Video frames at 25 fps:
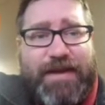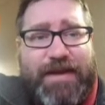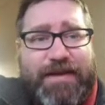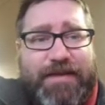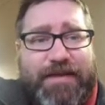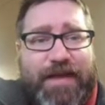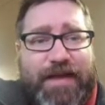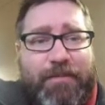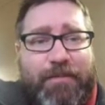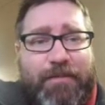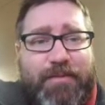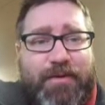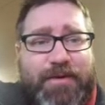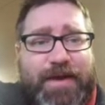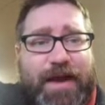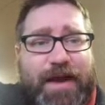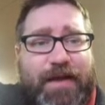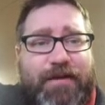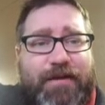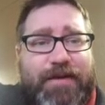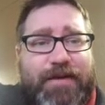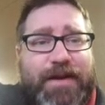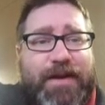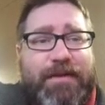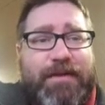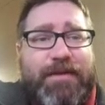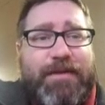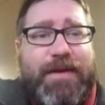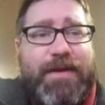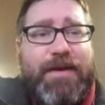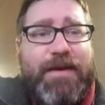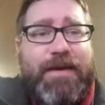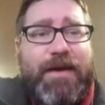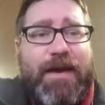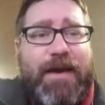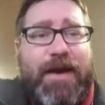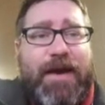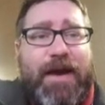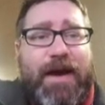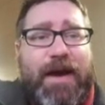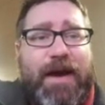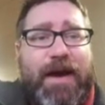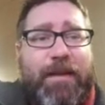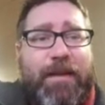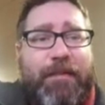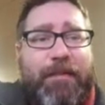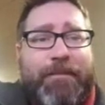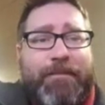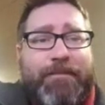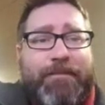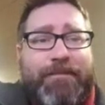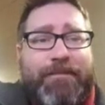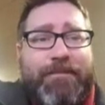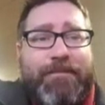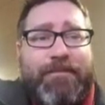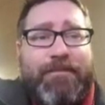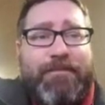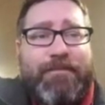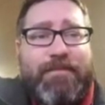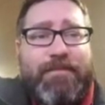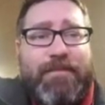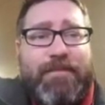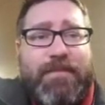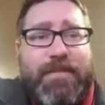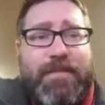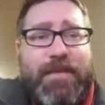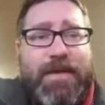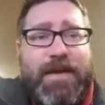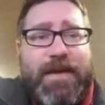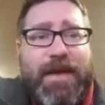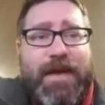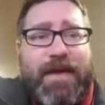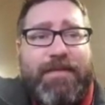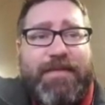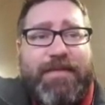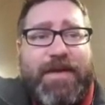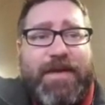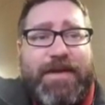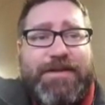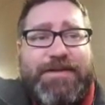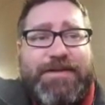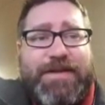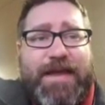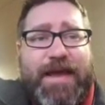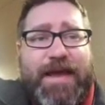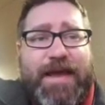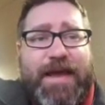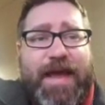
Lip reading: and that brutality, and they